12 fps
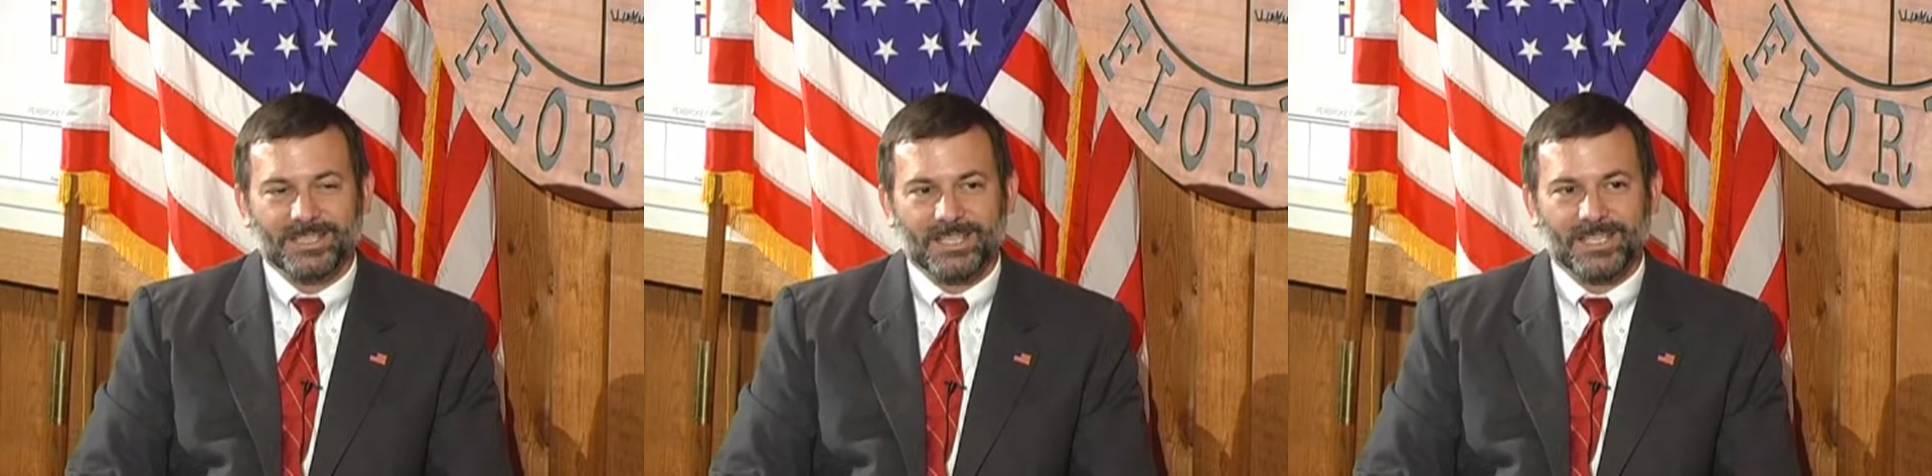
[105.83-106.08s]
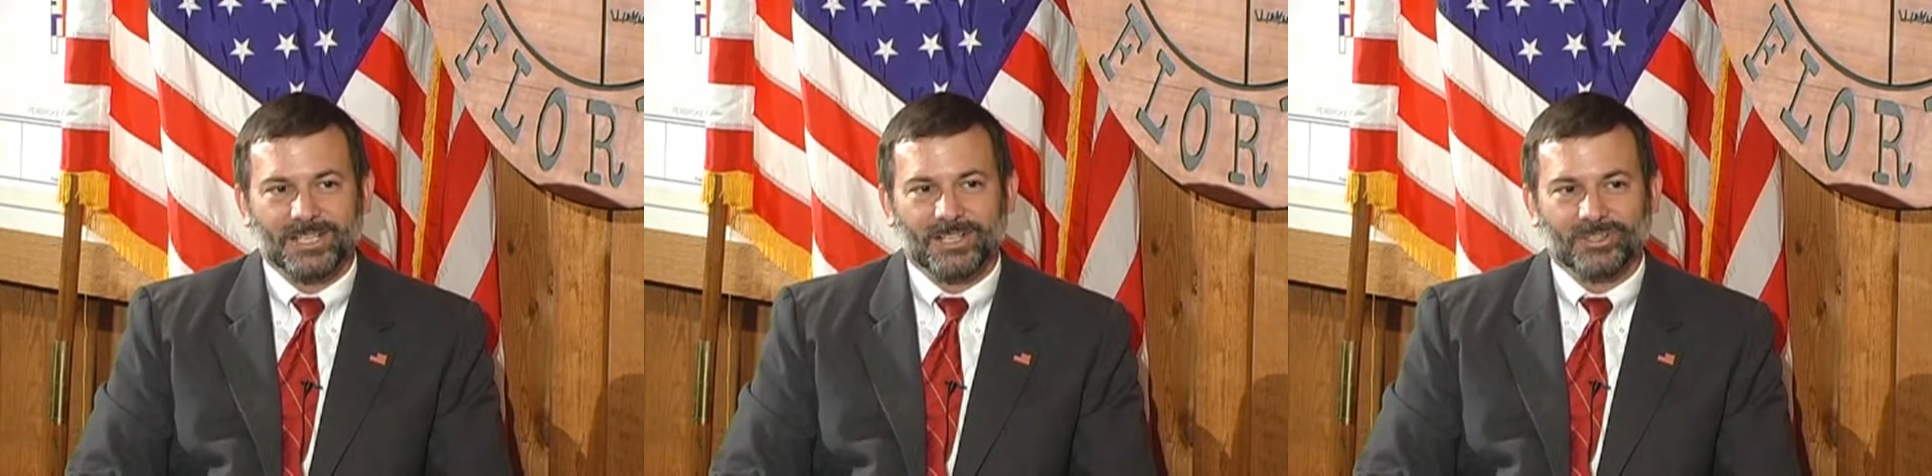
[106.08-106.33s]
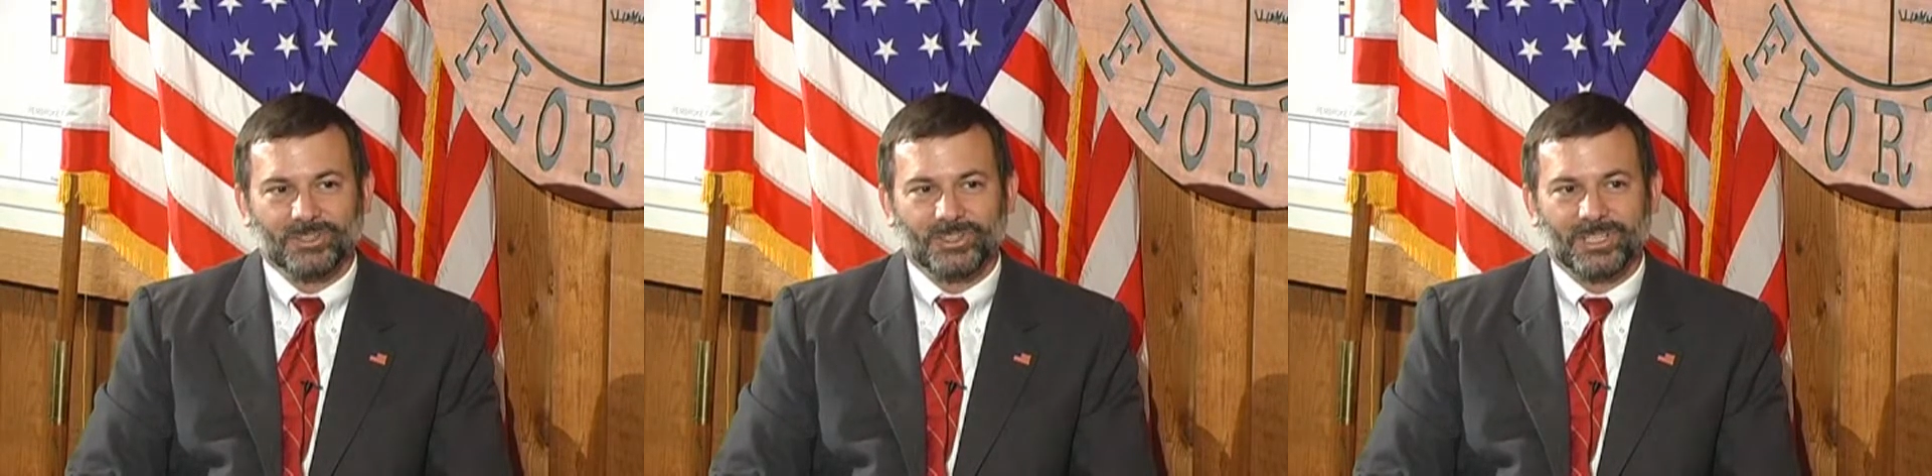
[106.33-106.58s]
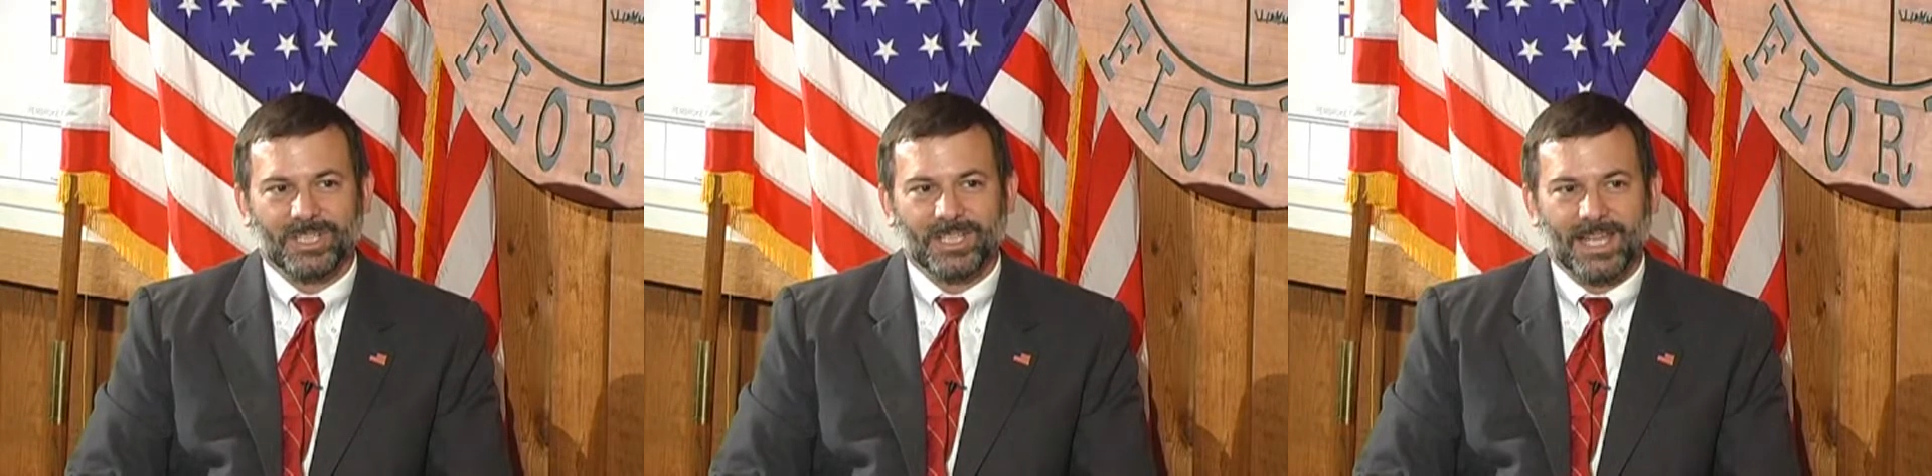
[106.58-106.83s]
I think are
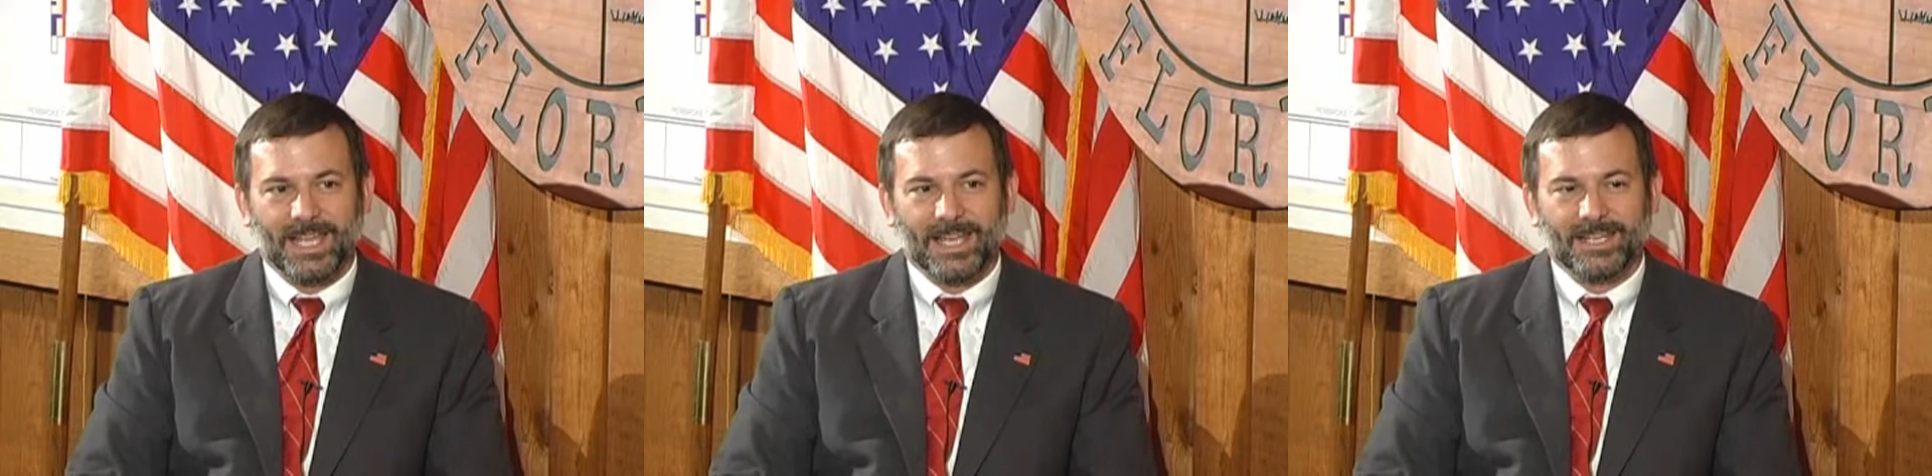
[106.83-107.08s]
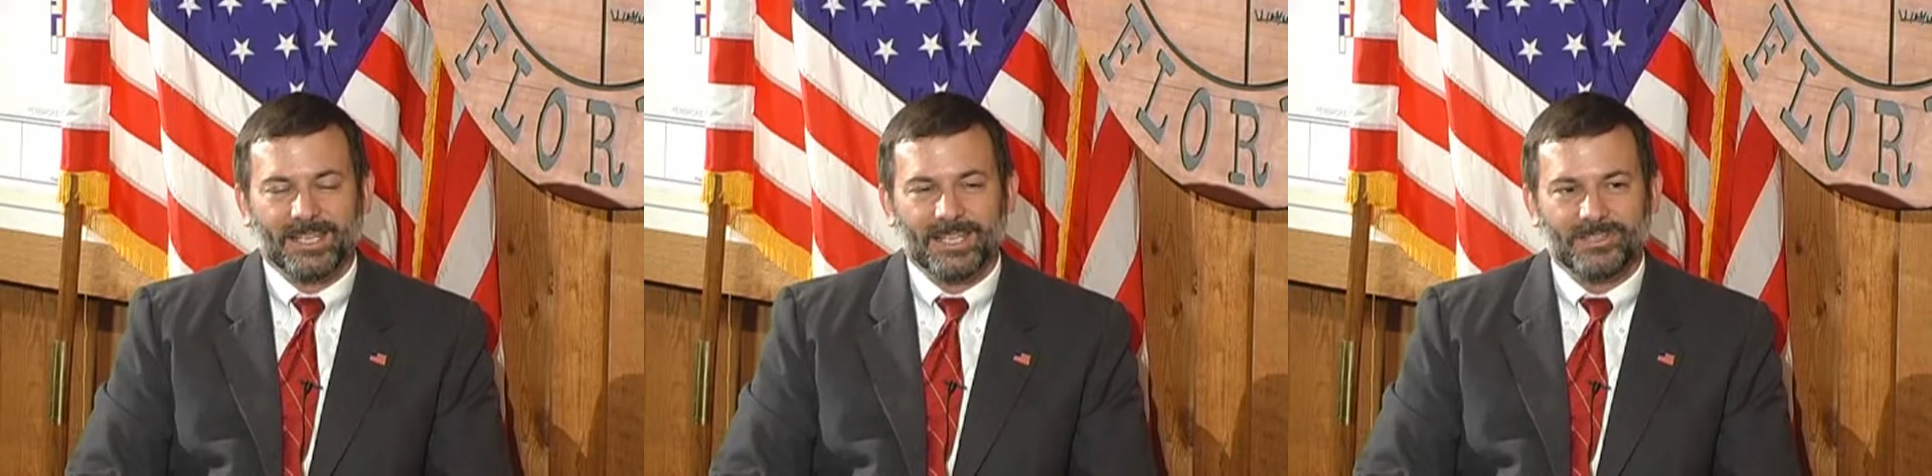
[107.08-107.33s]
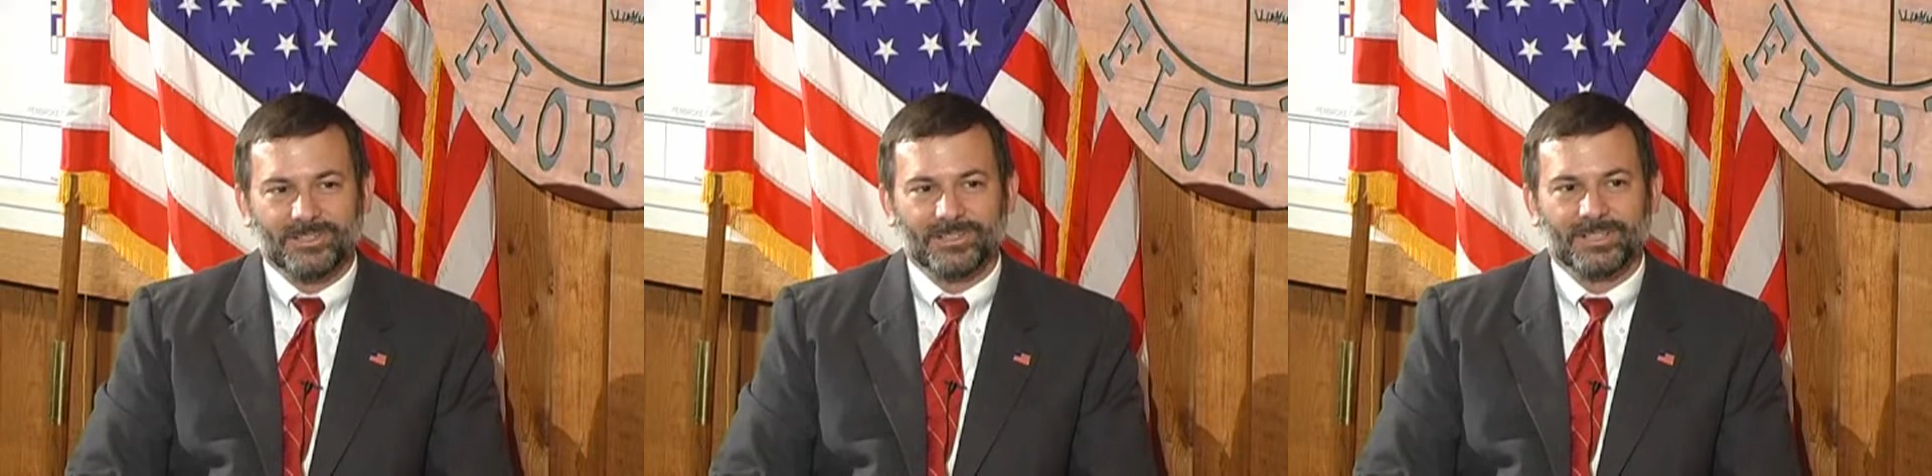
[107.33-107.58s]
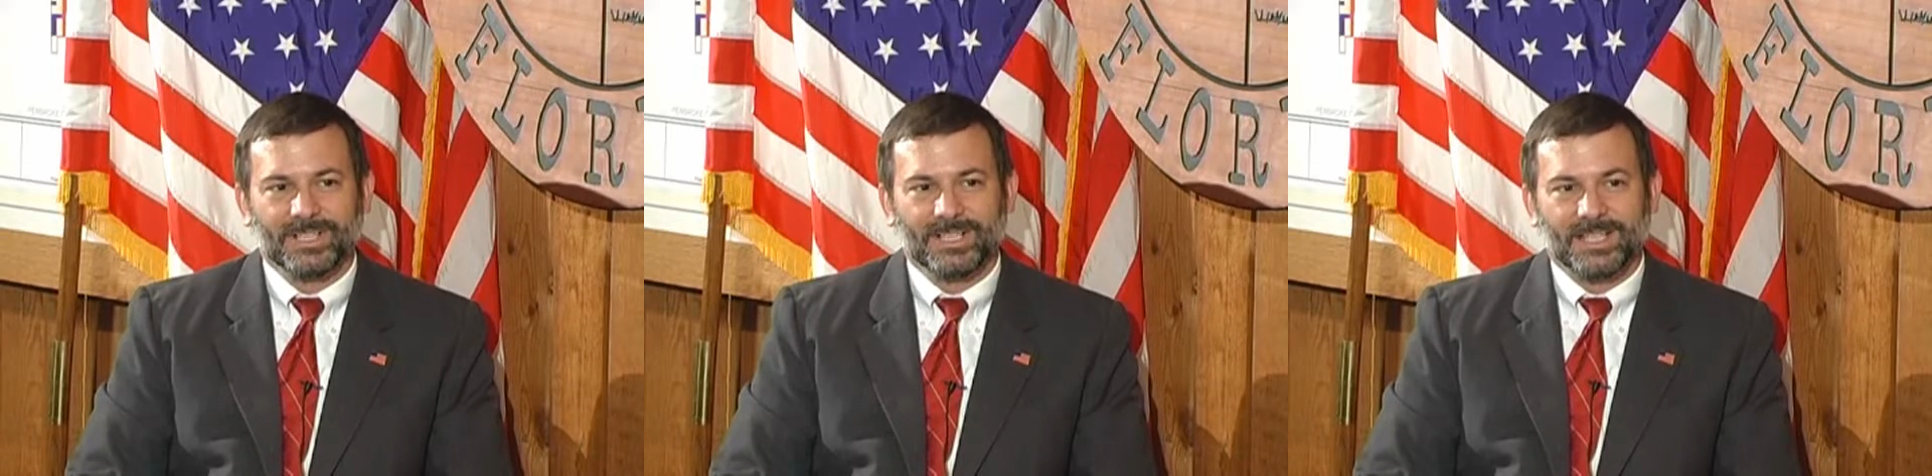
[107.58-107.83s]
looking at
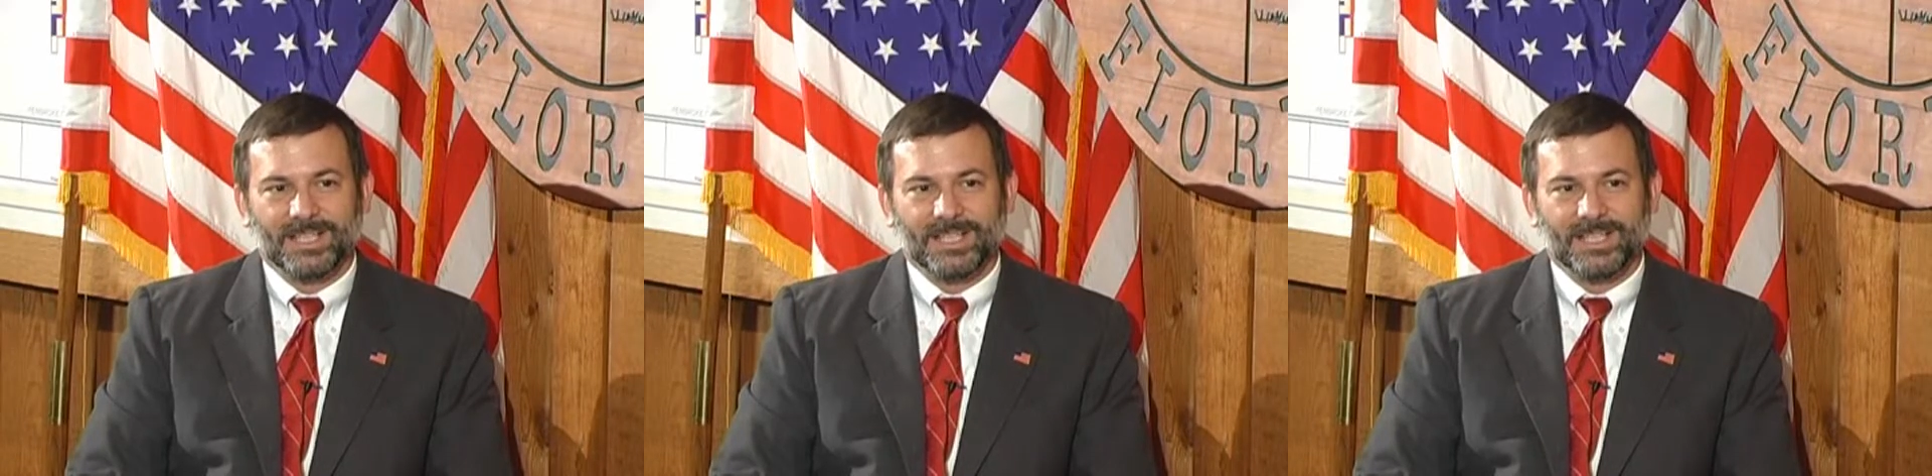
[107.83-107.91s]
either